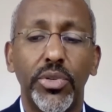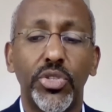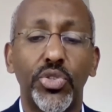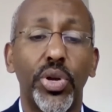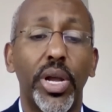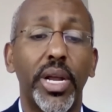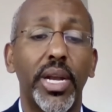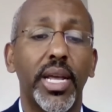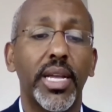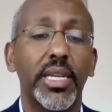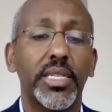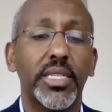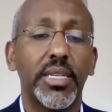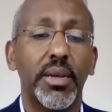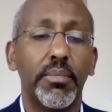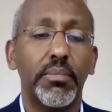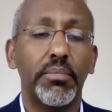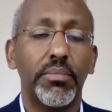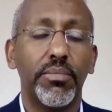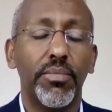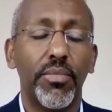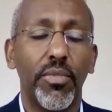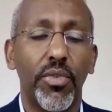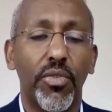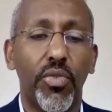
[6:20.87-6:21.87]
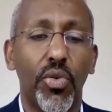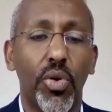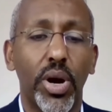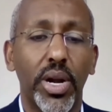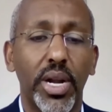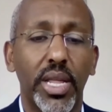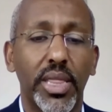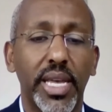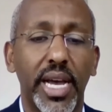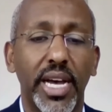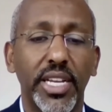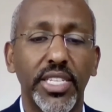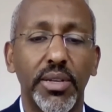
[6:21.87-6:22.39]
treating some
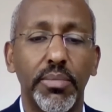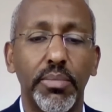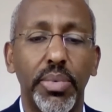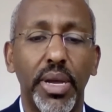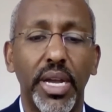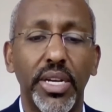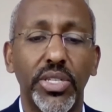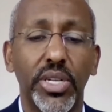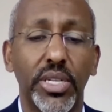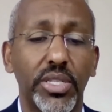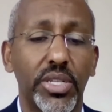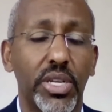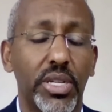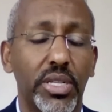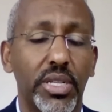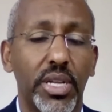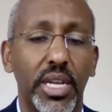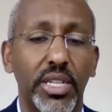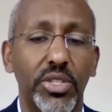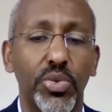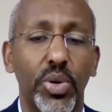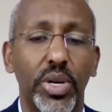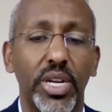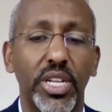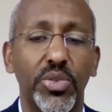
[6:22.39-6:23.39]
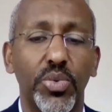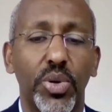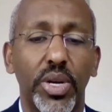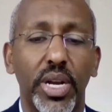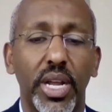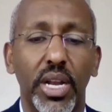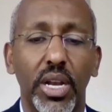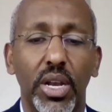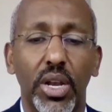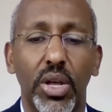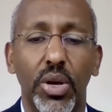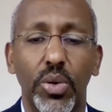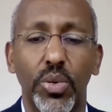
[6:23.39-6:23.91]
400,000 patients in
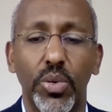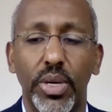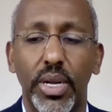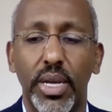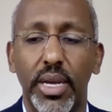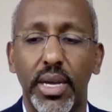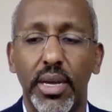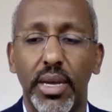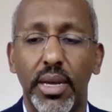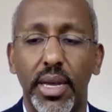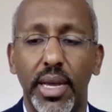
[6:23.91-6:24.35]
2020 alone,